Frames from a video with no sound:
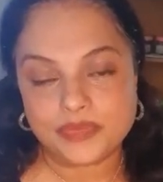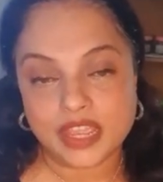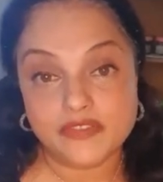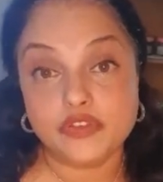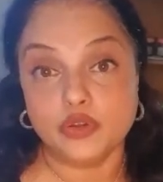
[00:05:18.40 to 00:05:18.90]

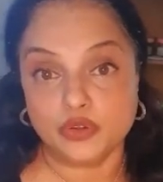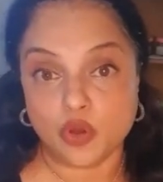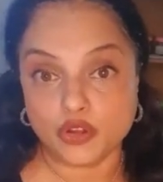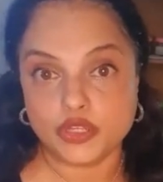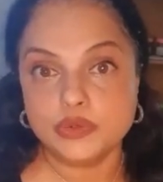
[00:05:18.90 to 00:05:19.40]
If you're
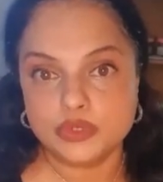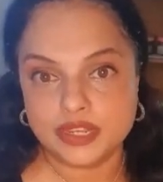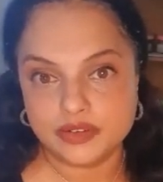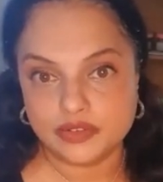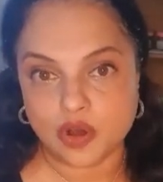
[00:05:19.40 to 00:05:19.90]
not
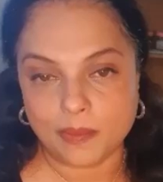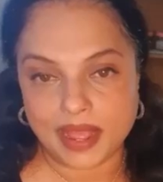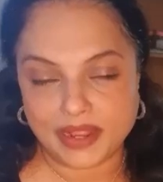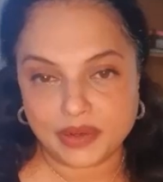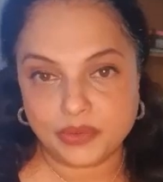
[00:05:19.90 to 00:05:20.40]
using raw
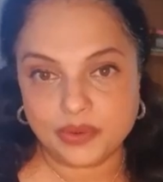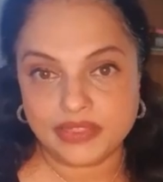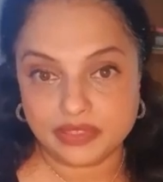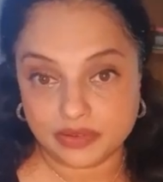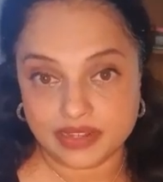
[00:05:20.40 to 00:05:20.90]
mango
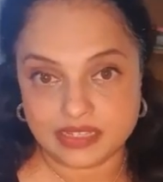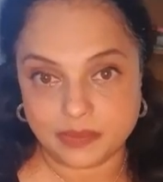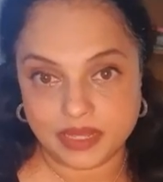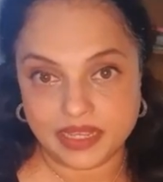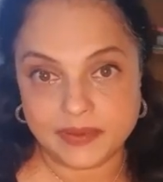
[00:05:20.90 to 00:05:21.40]
in the
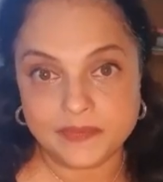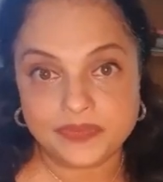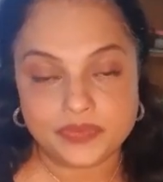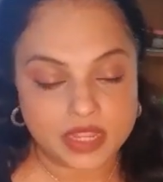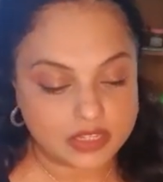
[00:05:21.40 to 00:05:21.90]

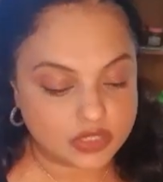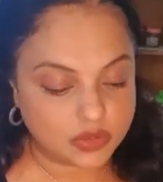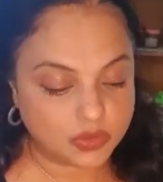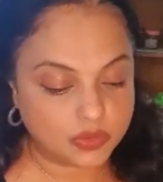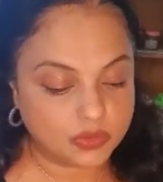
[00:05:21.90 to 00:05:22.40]
recipe,
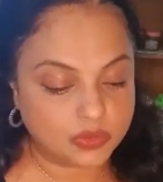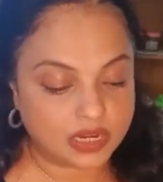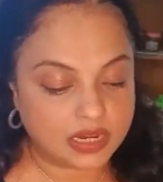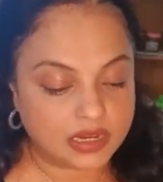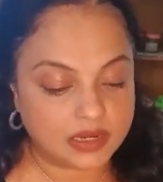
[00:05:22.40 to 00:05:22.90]
so
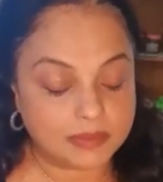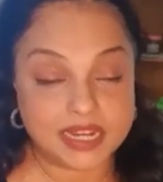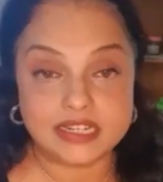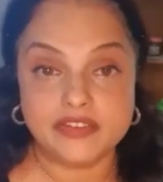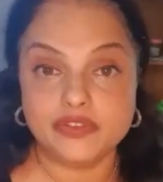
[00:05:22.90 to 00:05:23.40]

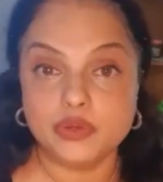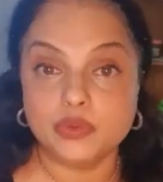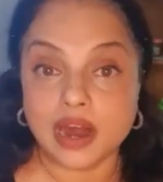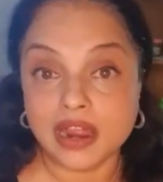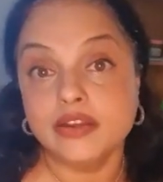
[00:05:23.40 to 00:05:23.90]
but if
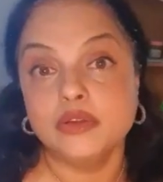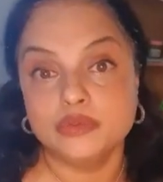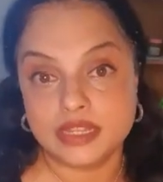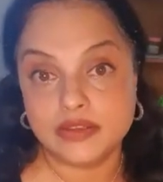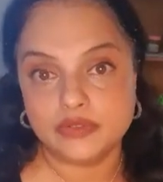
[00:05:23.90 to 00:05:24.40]
you are
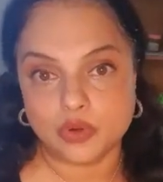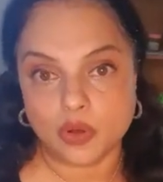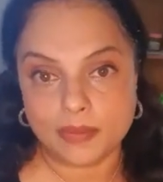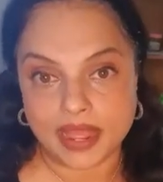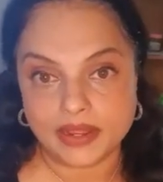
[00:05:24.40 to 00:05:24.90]
using
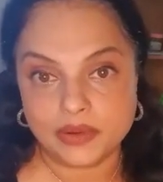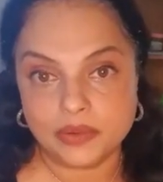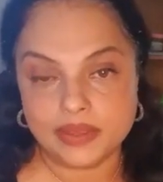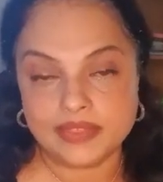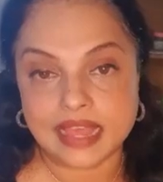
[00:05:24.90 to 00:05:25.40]
raw
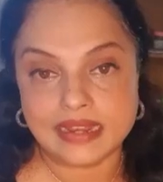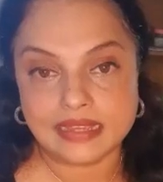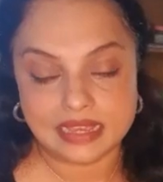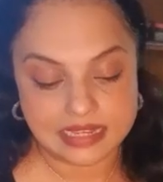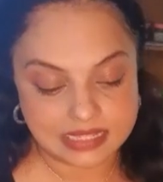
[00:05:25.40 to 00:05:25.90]
mango, in that
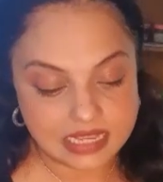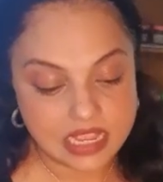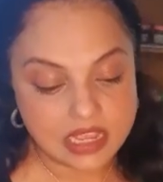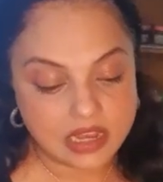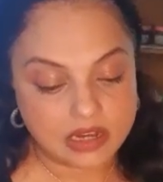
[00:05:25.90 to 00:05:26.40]
case,
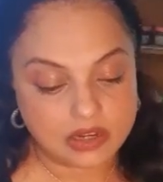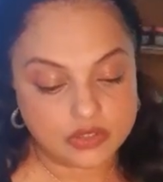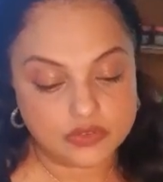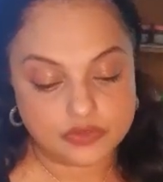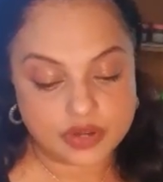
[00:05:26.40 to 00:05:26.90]

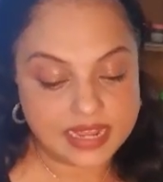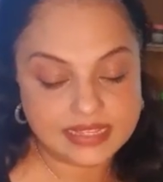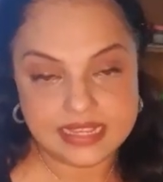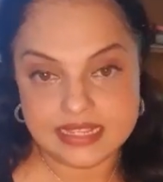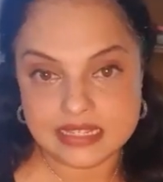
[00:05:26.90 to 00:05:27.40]
you fry
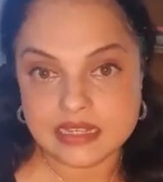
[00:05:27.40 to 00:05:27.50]
these